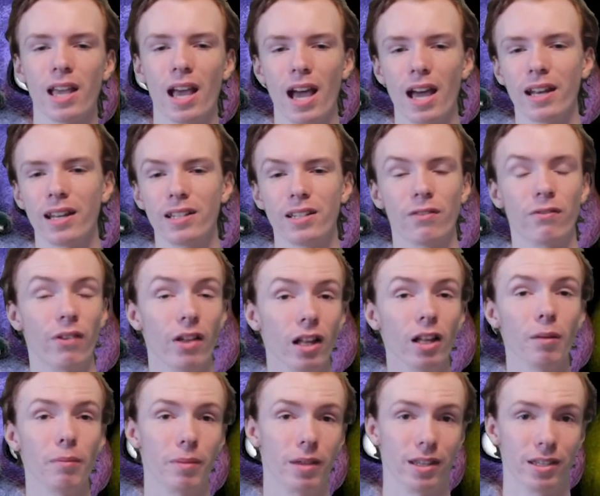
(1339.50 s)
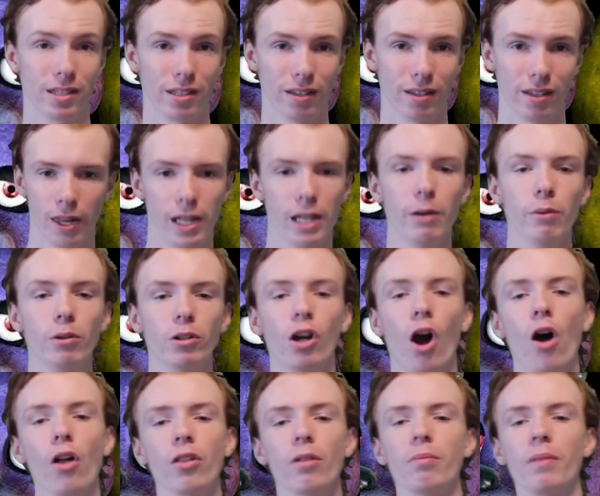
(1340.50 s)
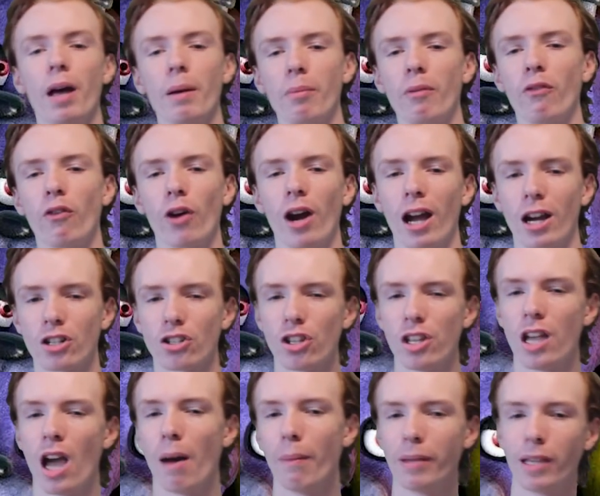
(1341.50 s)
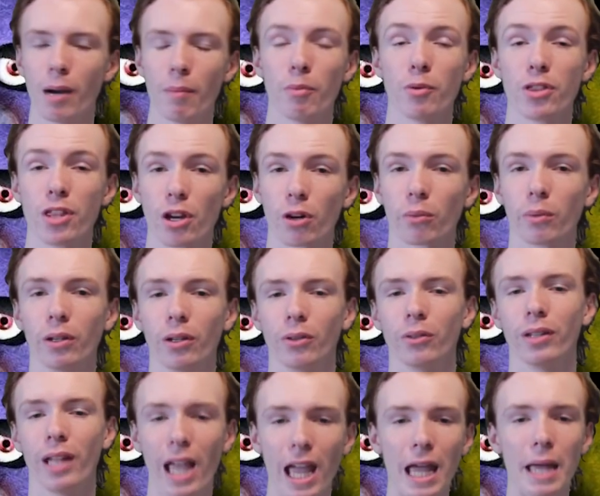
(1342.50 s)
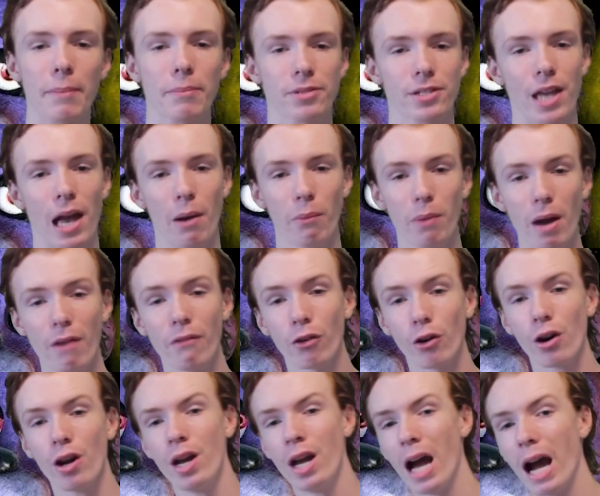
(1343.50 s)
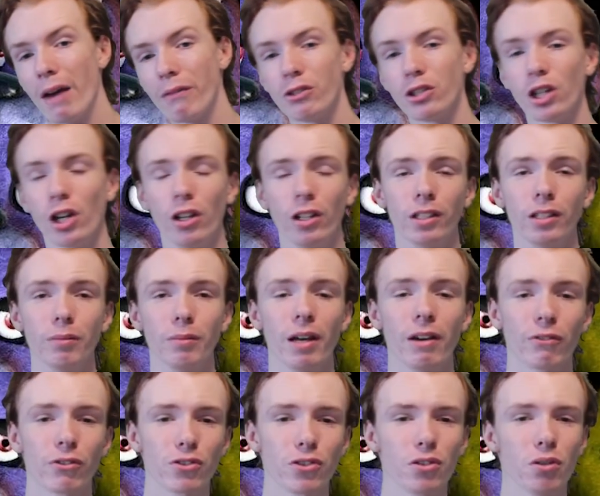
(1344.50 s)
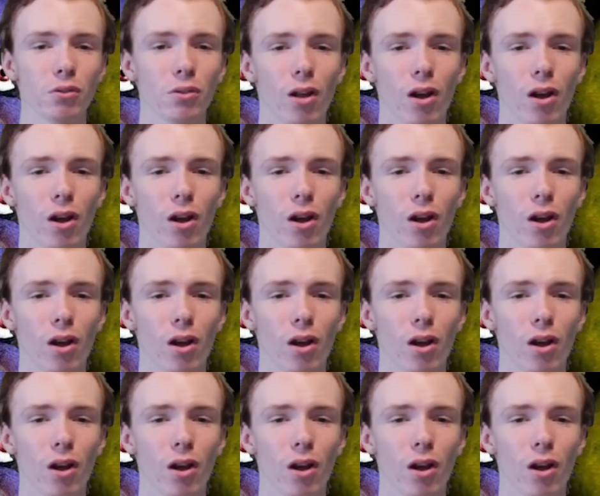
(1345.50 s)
he had in development. He would call them that before actually coming up with their real names. However, after calling them that for so